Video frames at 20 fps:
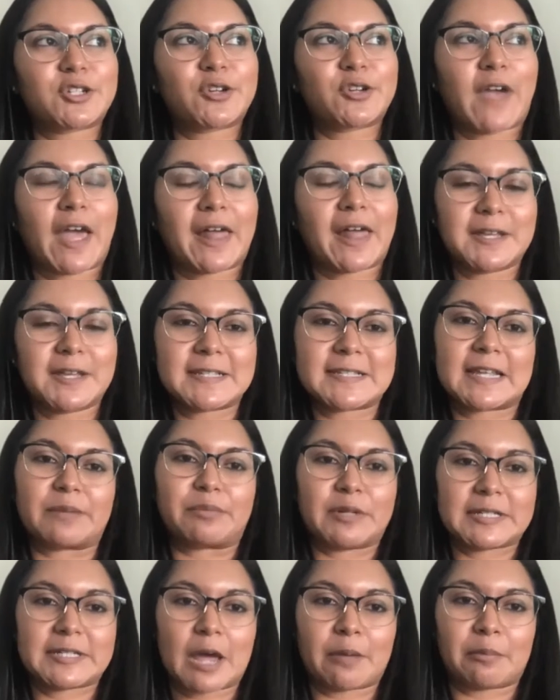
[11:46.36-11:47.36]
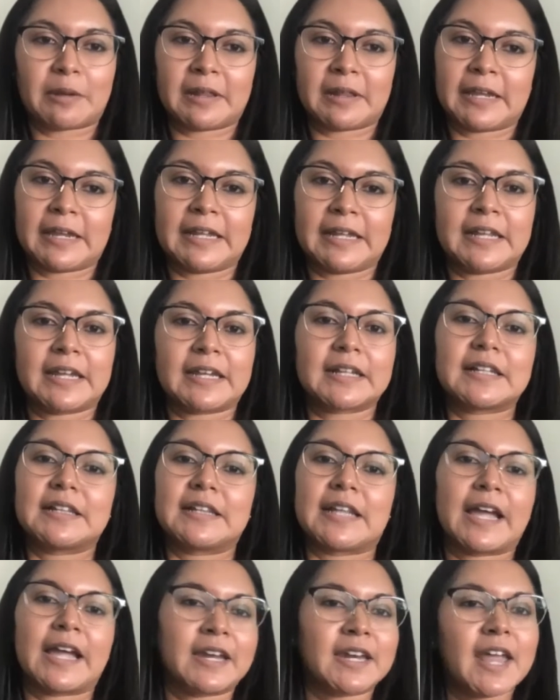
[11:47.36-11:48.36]
Central Valley is like predominantly like
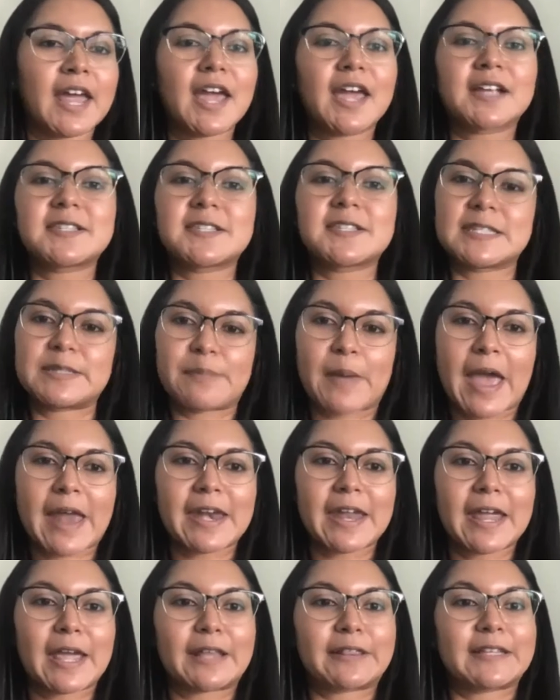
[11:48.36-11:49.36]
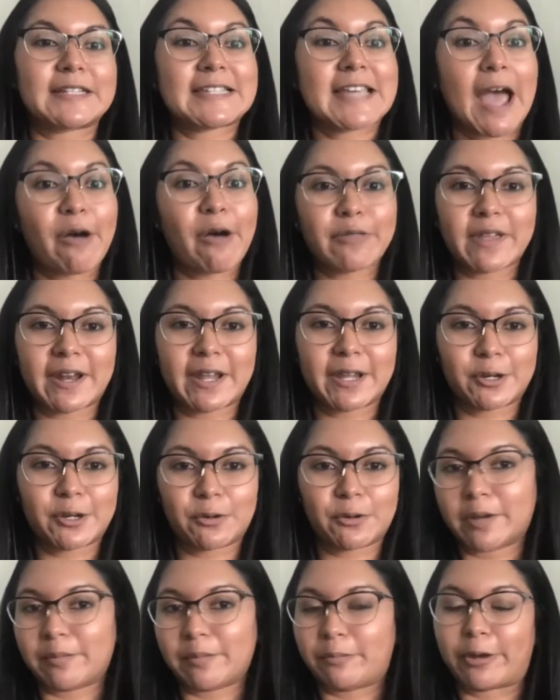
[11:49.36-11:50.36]
Latinx, Hispanic, the town that I
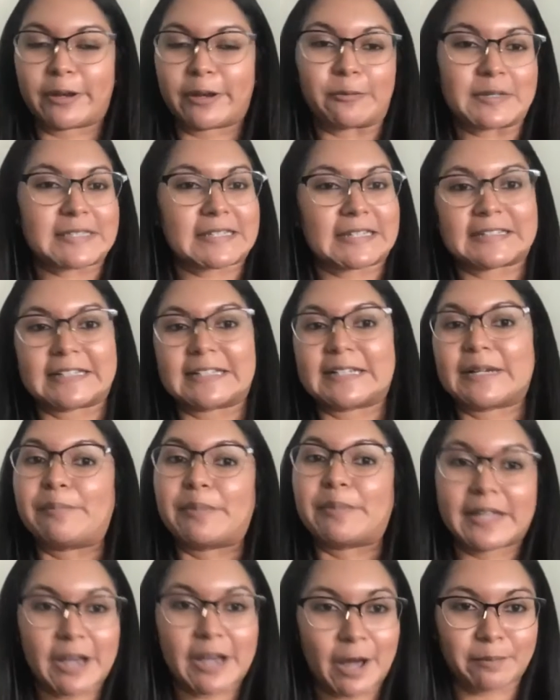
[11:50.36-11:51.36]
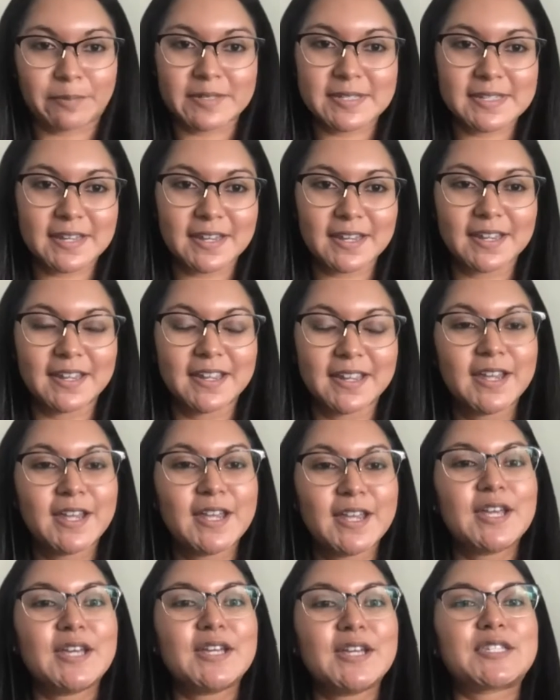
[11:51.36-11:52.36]
grew up in was like the complete opposite.
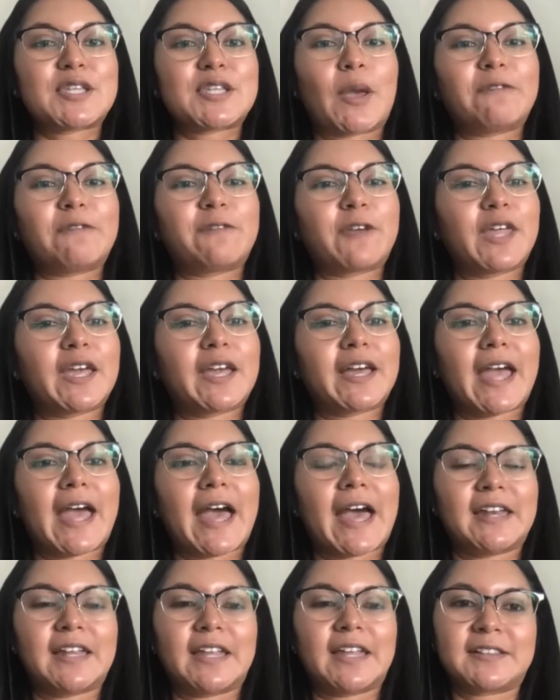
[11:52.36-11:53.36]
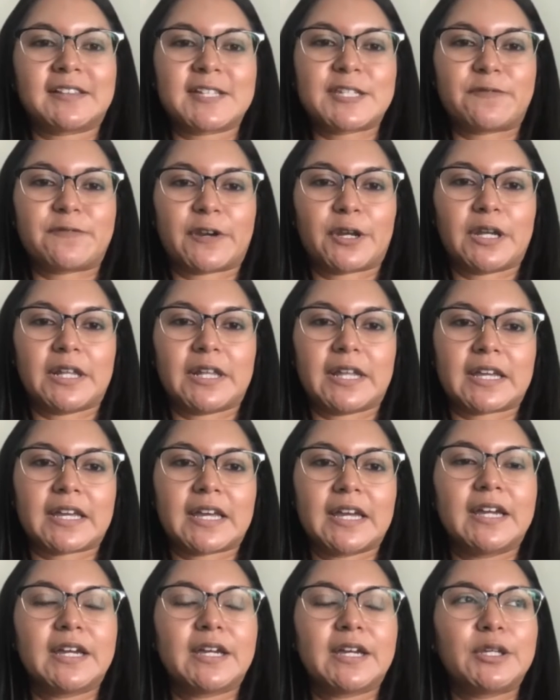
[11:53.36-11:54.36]
So I feel like I had like this very
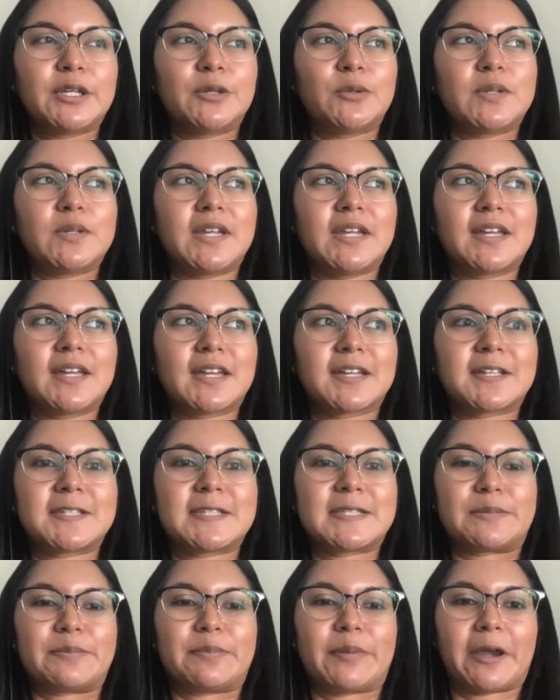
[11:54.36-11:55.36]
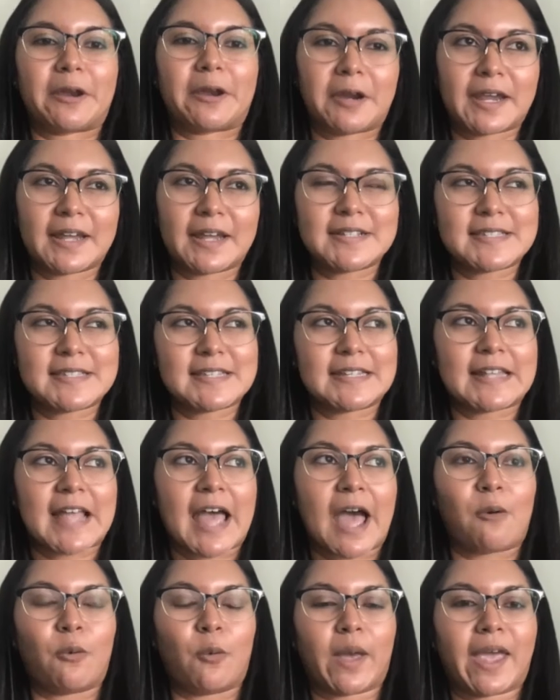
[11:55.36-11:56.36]
like unique experience in
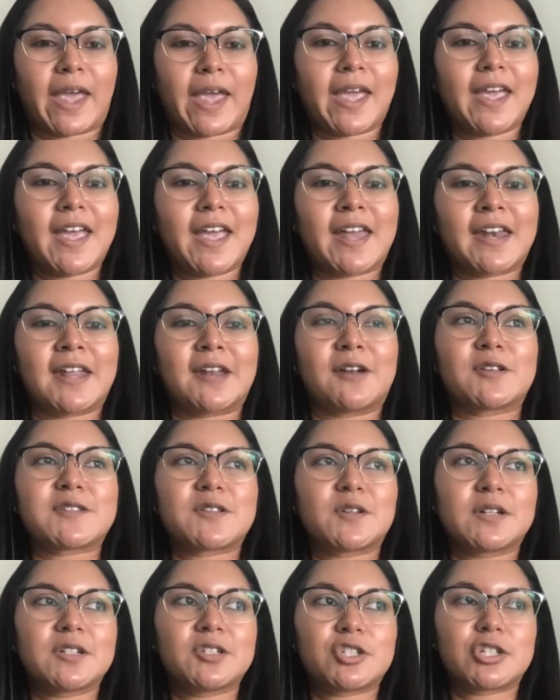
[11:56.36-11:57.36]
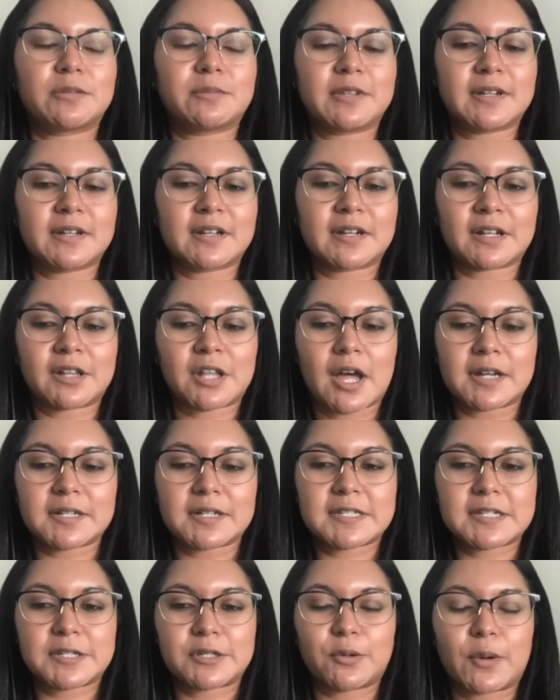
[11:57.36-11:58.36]
that way. And it also contributed a
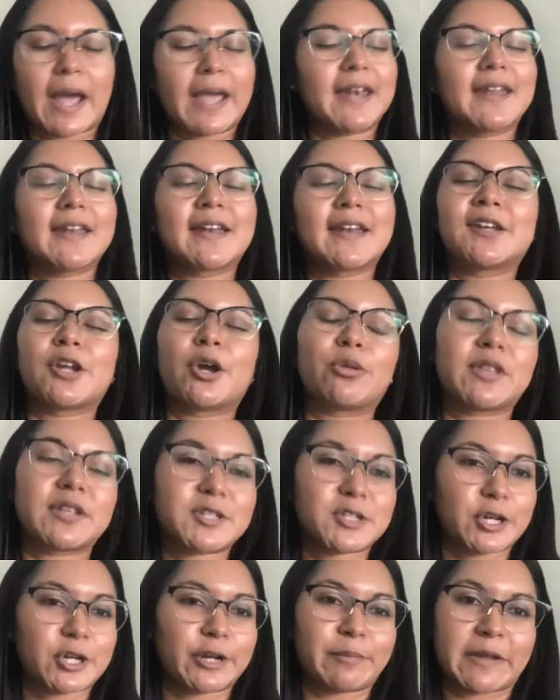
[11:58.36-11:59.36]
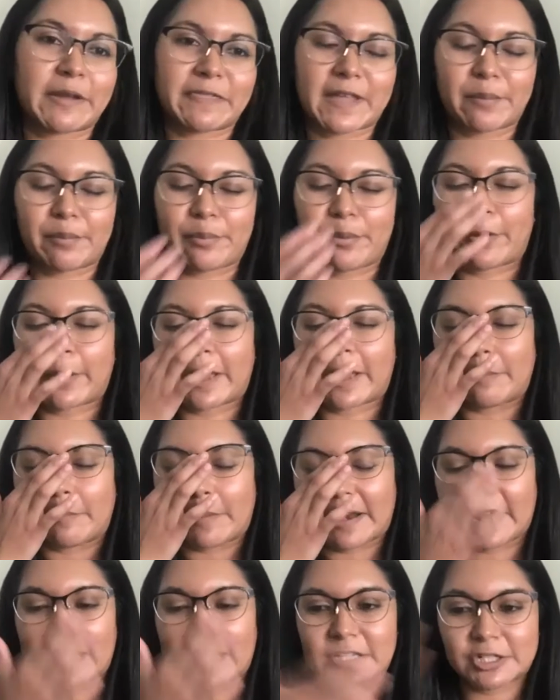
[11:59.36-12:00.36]
lot to, I didn't know the term at that
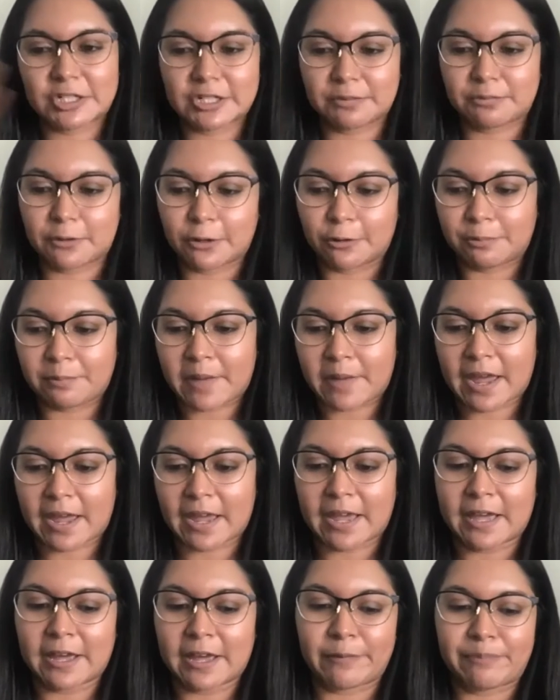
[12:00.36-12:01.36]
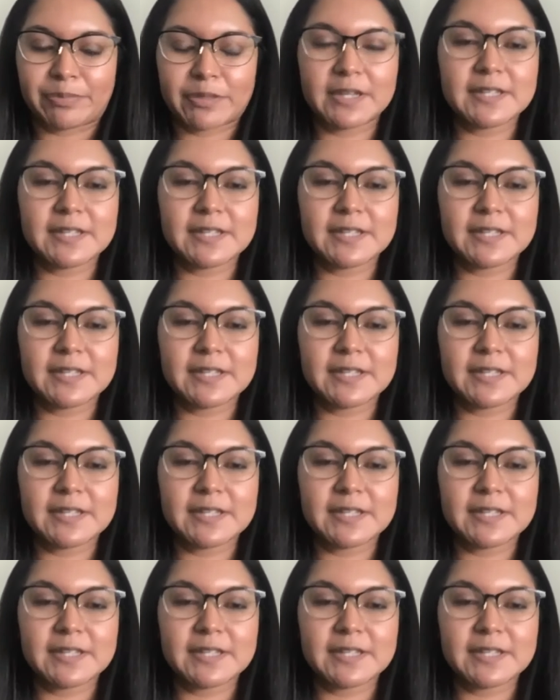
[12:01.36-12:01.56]
point, but I actually wrote my